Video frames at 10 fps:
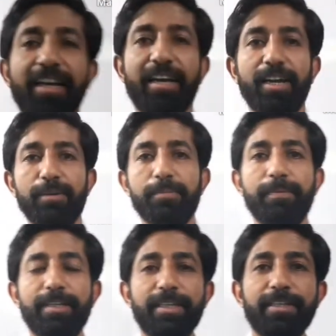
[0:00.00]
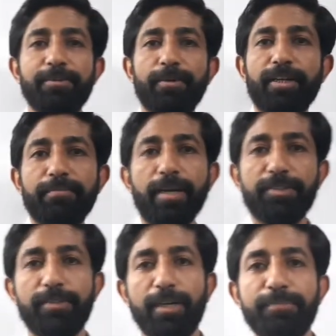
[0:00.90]
Hello everybody, welcome back to
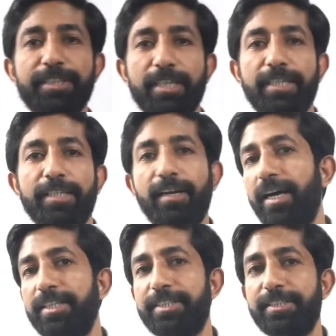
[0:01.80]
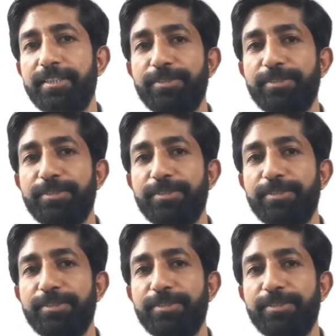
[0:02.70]
Ram Sargi class.